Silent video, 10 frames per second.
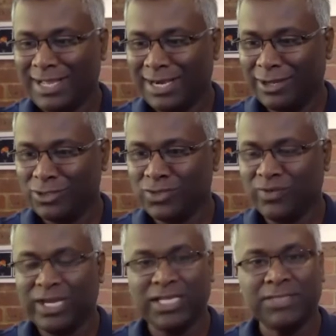and also
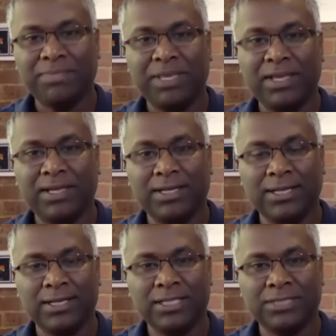when I speak,
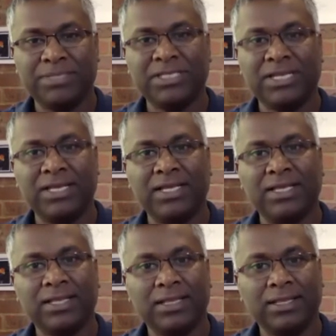especially
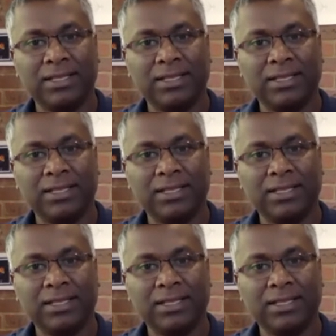in